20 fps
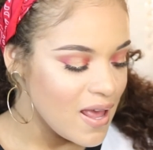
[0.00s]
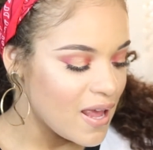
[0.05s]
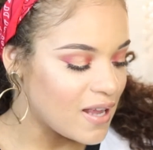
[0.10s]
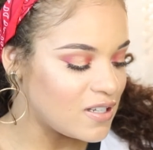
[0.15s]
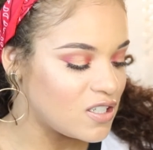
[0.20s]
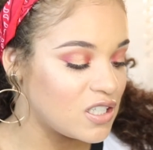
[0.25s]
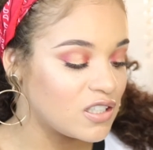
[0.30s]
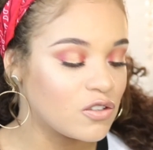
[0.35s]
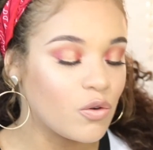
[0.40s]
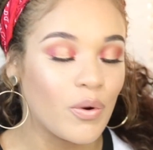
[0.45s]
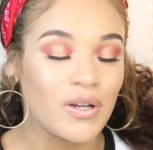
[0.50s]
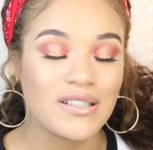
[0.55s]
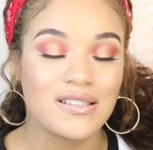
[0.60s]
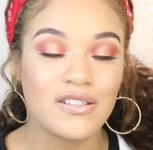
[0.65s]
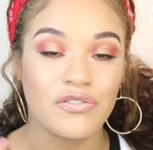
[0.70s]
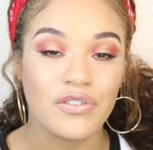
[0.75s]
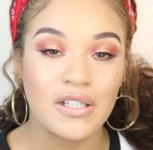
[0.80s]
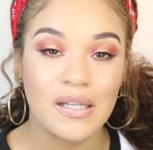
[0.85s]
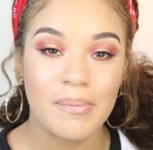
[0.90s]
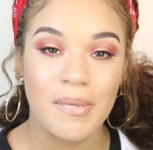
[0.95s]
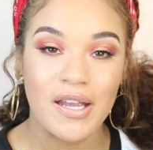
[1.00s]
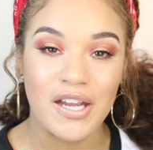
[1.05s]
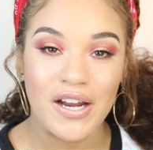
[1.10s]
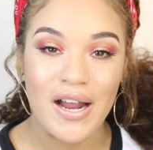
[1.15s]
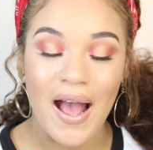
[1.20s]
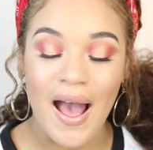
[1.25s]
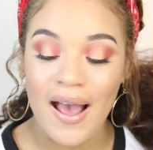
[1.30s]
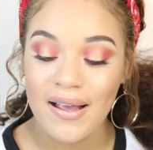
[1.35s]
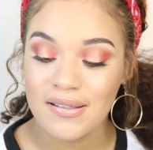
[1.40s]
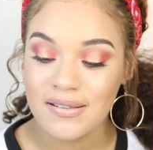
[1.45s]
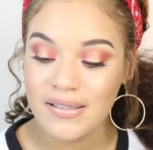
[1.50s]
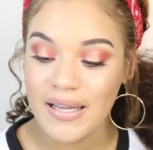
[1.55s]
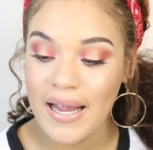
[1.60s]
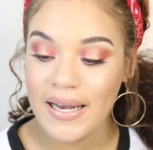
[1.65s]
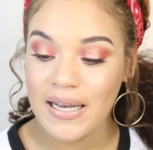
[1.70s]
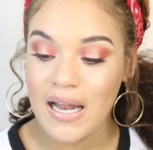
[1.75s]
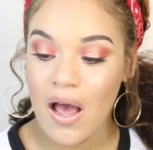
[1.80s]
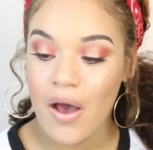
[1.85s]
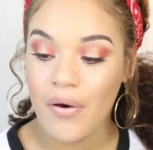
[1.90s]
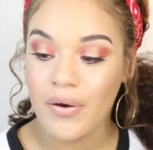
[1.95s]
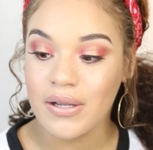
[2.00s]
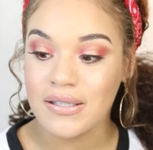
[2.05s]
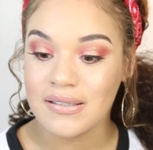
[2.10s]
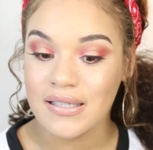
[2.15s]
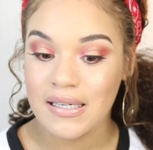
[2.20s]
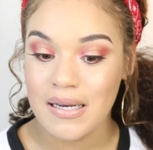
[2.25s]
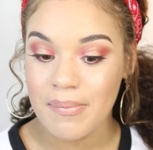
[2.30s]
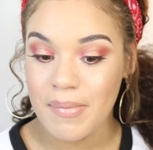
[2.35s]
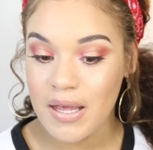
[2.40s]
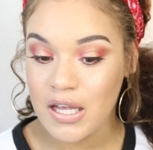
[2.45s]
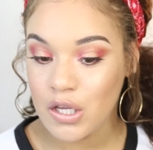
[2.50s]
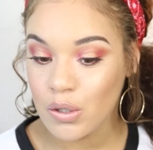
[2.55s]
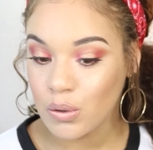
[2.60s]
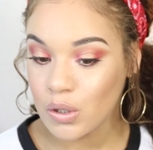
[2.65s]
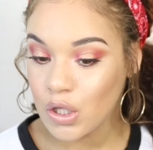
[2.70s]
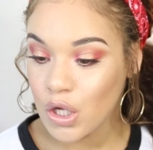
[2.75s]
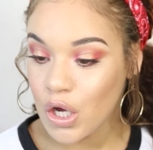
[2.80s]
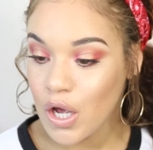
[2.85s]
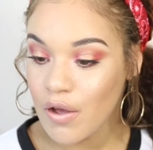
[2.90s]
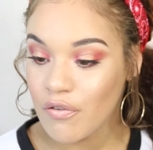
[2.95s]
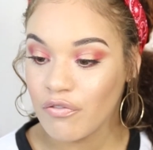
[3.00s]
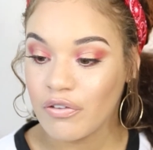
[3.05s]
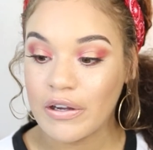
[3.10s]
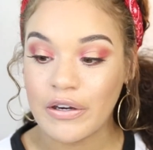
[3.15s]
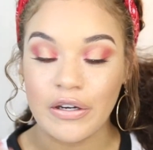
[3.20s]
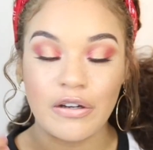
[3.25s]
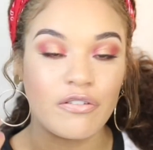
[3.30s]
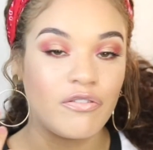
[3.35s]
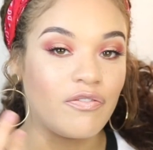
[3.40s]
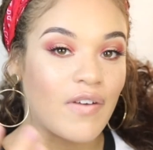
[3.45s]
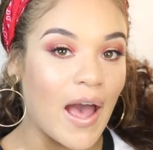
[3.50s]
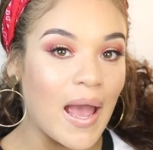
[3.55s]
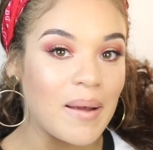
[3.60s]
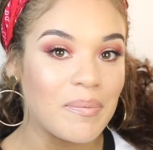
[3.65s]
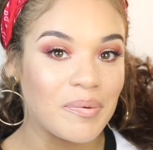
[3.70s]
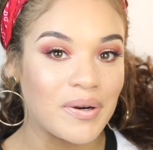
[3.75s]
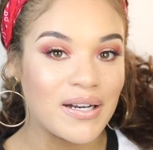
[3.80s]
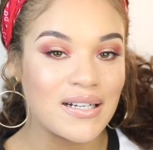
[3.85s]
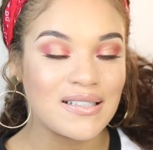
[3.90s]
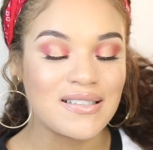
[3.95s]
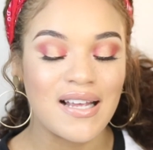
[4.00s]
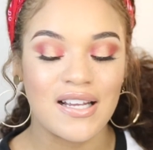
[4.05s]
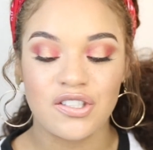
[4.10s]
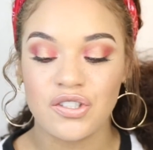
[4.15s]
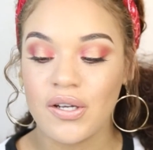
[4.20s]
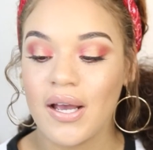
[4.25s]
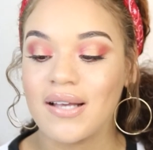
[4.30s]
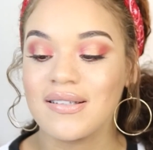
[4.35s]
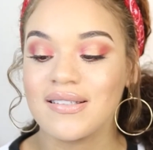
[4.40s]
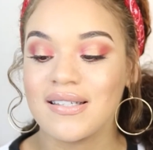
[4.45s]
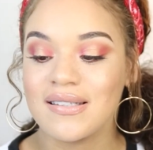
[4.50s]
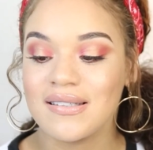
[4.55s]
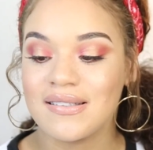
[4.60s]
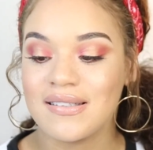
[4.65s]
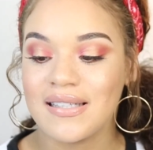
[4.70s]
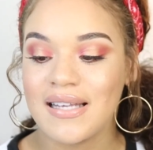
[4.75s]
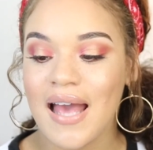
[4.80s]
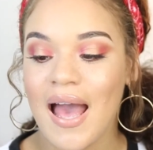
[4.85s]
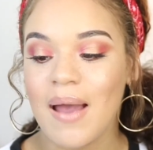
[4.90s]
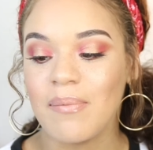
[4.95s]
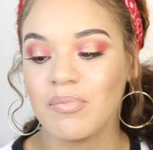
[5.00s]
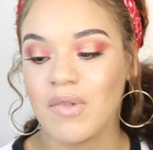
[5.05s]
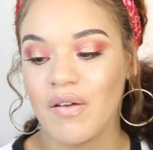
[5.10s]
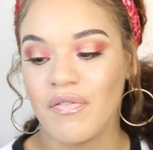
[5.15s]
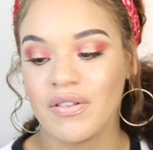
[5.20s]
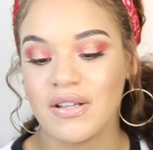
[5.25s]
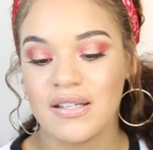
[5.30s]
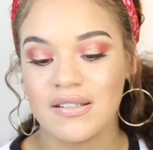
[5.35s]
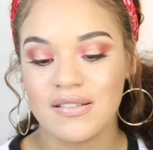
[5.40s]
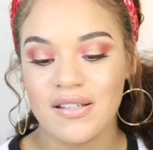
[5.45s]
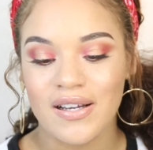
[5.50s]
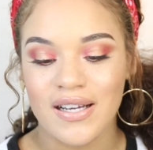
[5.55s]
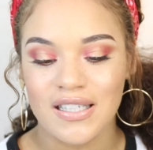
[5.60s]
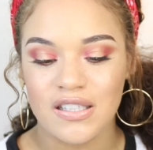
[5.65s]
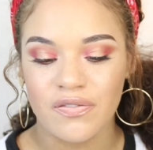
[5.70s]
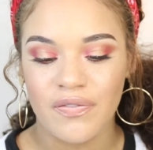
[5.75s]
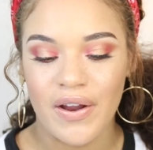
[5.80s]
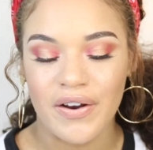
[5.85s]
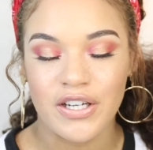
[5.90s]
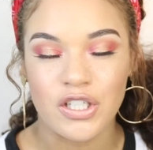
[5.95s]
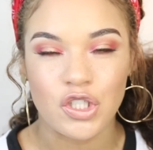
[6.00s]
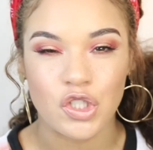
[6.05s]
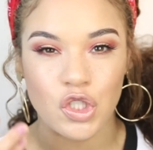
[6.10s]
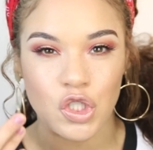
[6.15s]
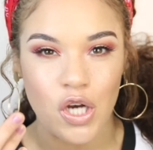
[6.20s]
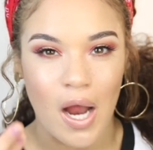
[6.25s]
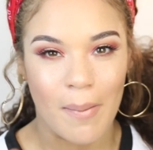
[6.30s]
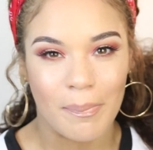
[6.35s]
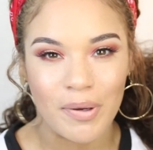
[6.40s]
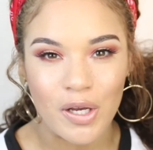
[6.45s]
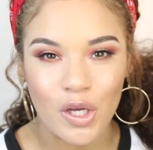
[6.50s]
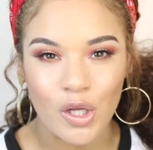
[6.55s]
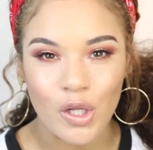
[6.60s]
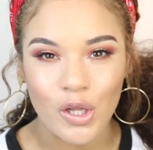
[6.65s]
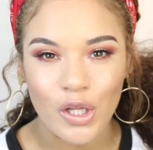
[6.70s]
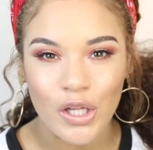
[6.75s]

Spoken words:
It's just going to really make your eyes stand out. It's going to make you look very vibrant. As you guys can see, I'm loving this look. It's very tropical